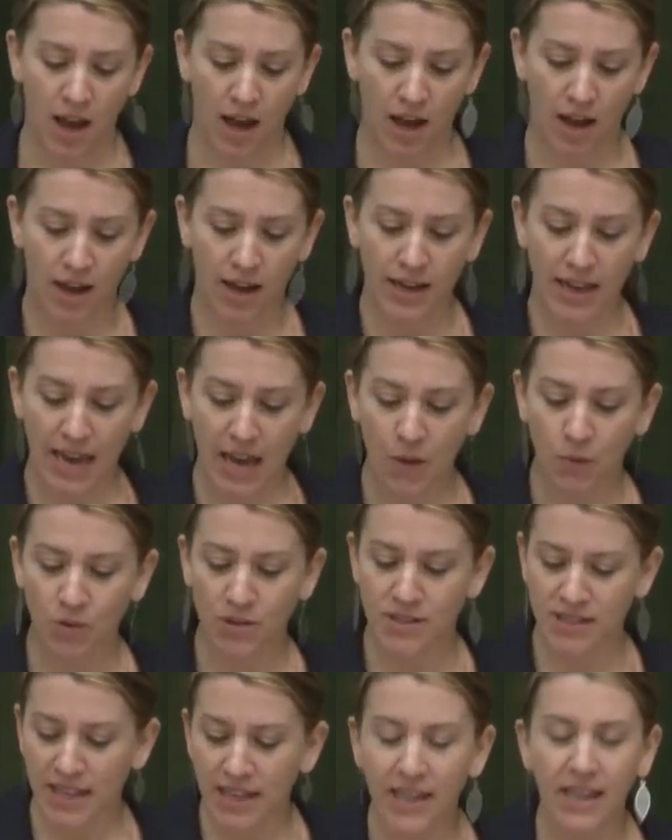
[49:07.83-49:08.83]
Uh, again,
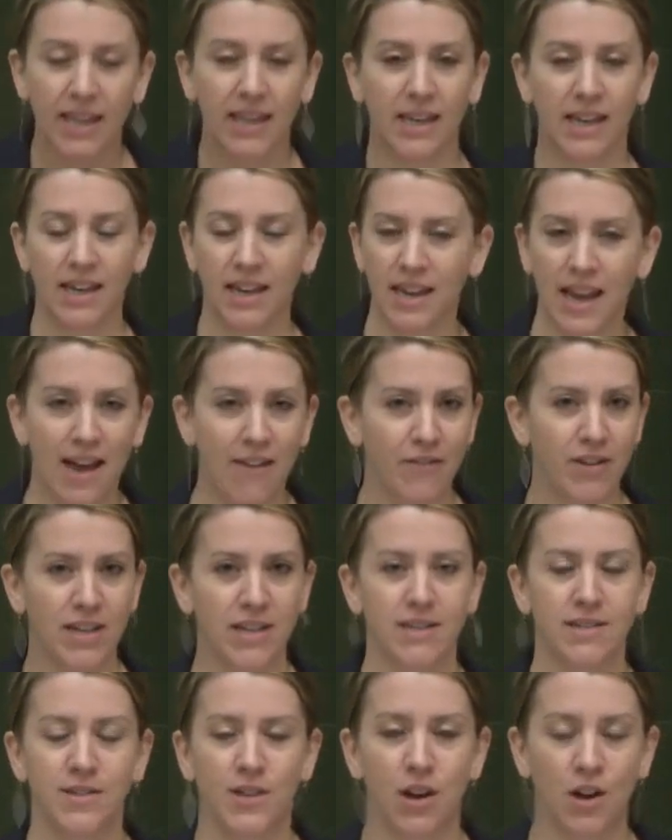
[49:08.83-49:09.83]
we're seeing it in
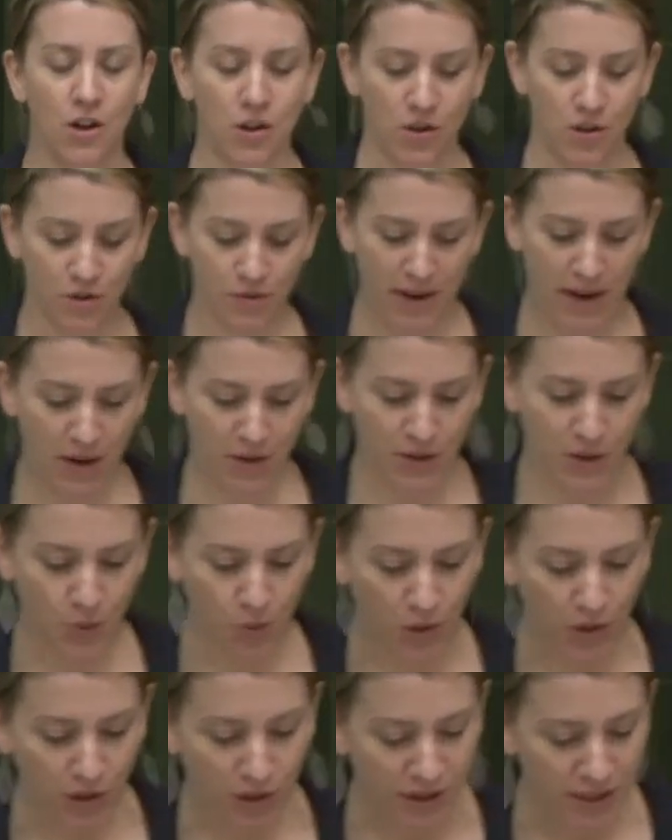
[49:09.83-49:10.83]
evidence all around the
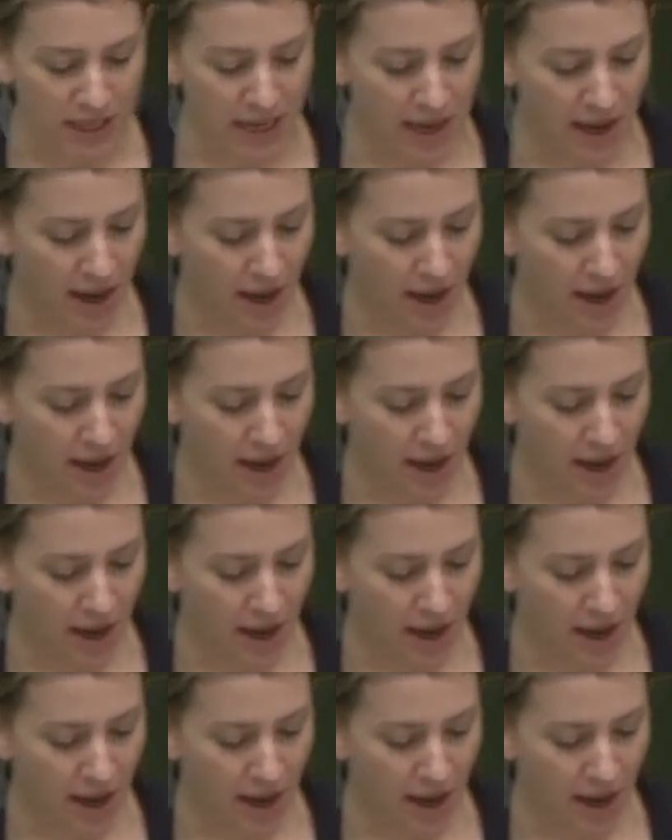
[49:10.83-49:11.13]
world.